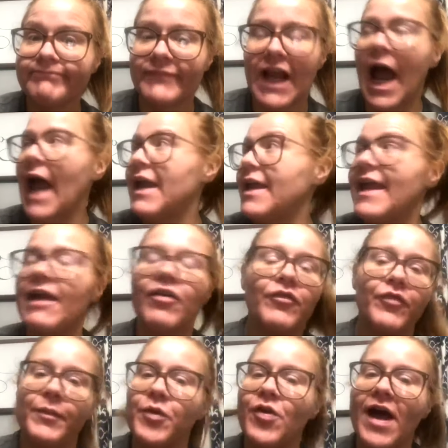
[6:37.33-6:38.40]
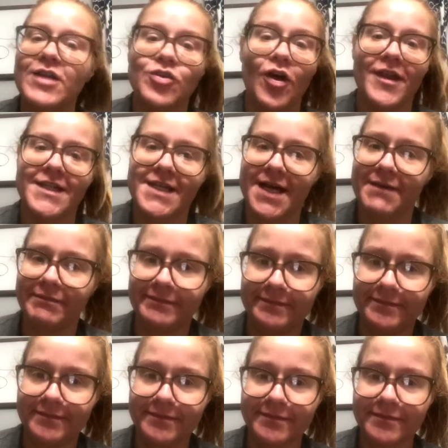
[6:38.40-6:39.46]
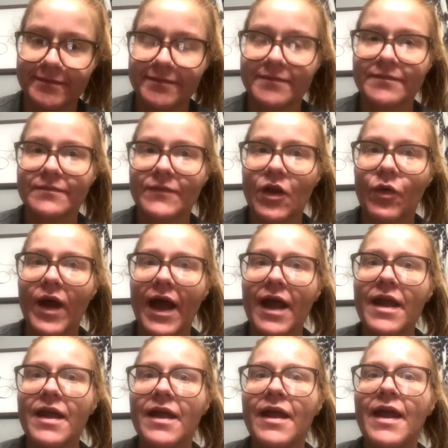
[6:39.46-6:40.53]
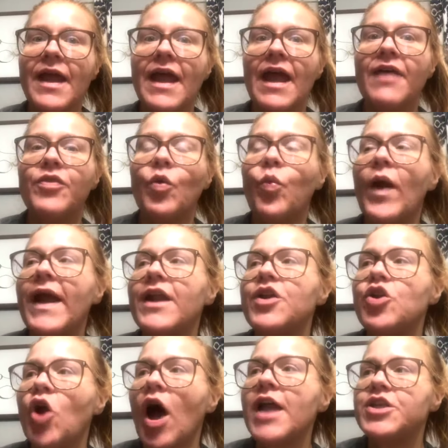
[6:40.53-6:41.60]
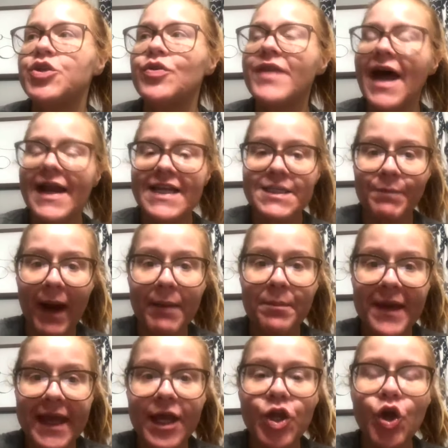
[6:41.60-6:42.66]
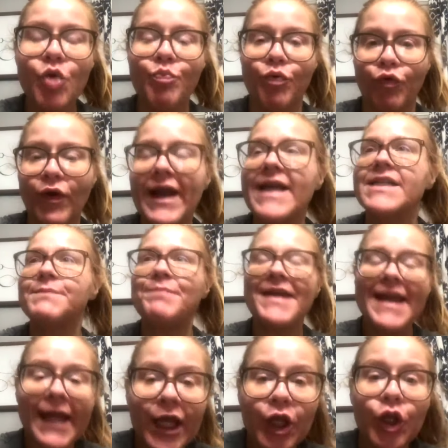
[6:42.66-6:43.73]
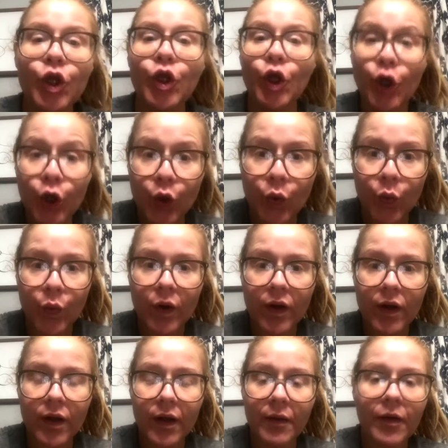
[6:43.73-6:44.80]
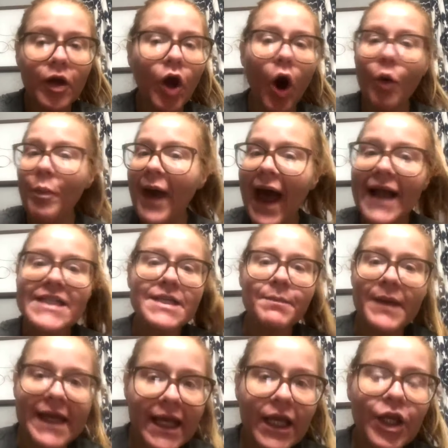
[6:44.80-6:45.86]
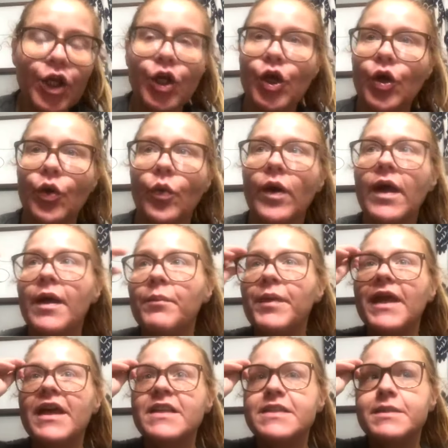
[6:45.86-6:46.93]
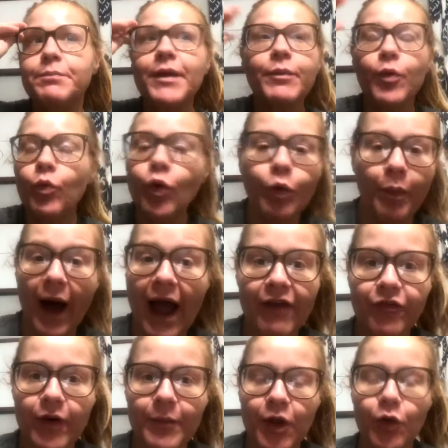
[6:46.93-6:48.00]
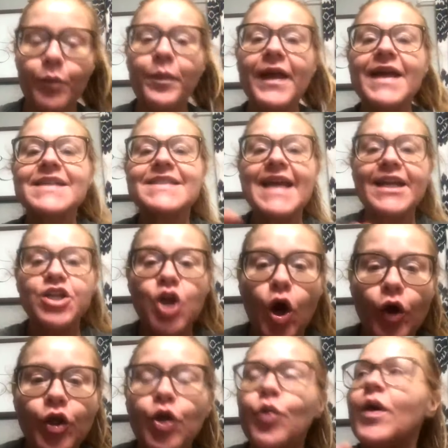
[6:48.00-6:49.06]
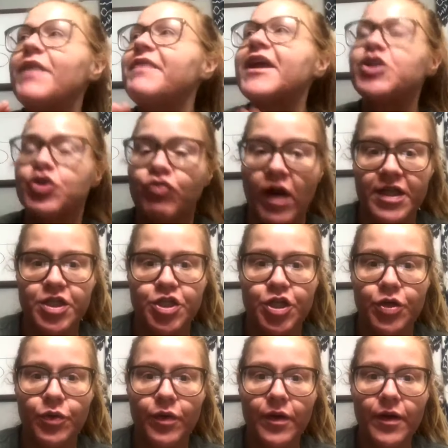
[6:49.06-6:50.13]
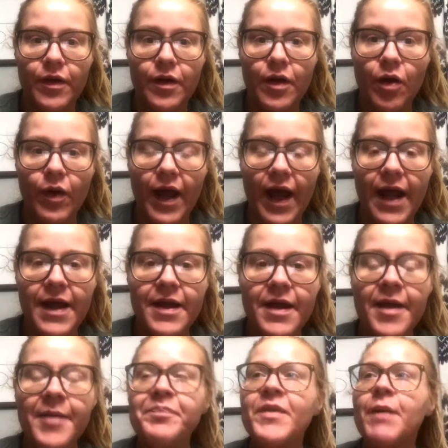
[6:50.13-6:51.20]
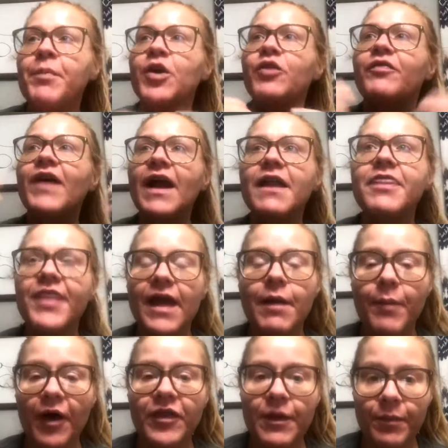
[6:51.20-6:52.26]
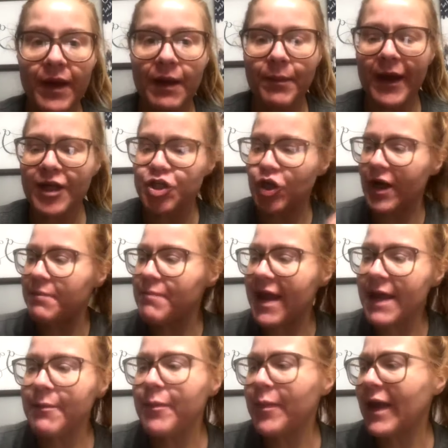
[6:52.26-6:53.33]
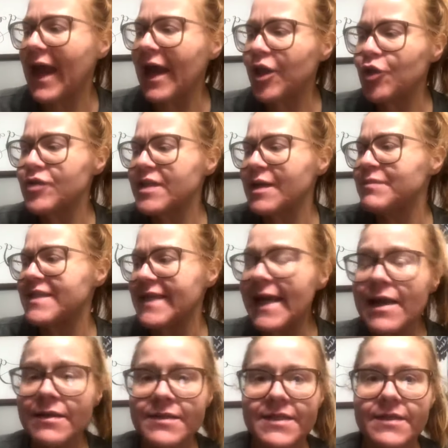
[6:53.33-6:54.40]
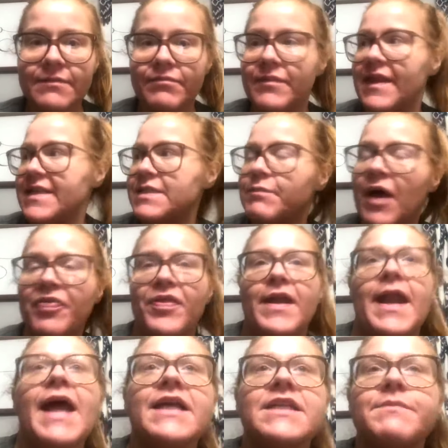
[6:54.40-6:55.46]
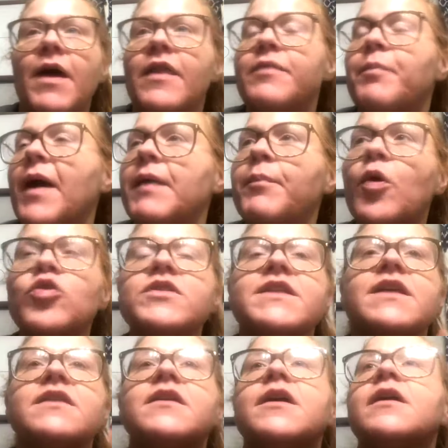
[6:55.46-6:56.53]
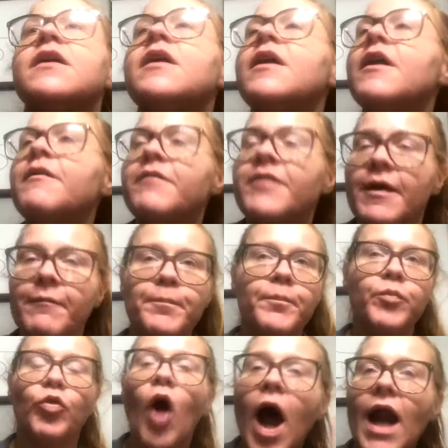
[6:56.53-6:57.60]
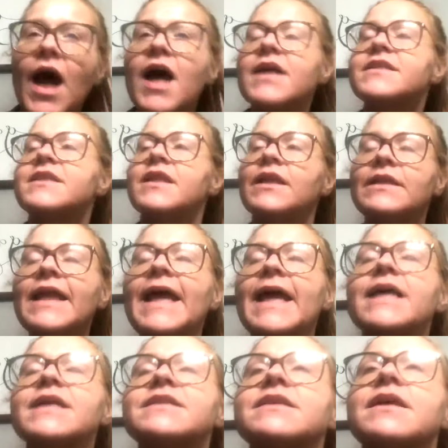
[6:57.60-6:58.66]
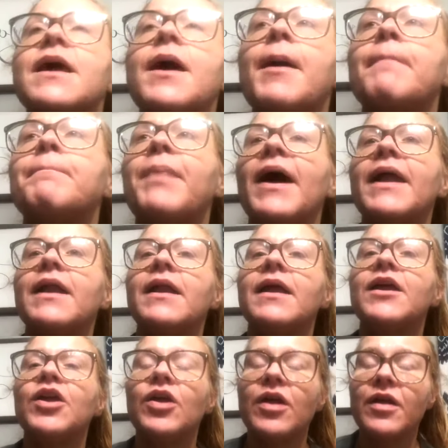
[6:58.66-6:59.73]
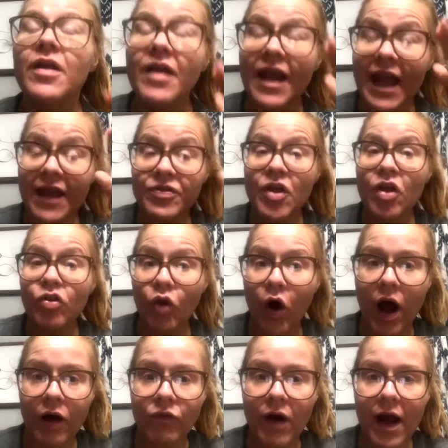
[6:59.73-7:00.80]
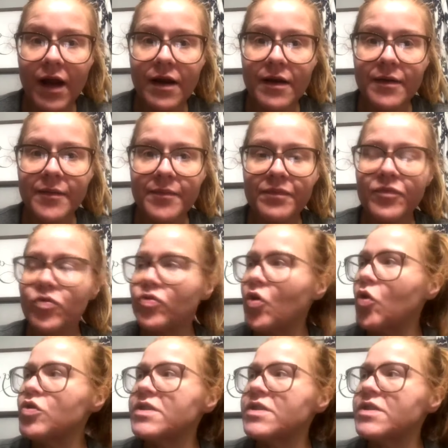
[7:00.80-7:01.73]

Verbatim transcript: i hear it from you guys all the time Okay? And the way to not do that is by being your brand, being you. Go back to being you because people will buy from you because they know you and they trust you. Okay? But you've got to think about the big picture. It may get you some sales this month and next month by posting the the products and the links, but in the long run, those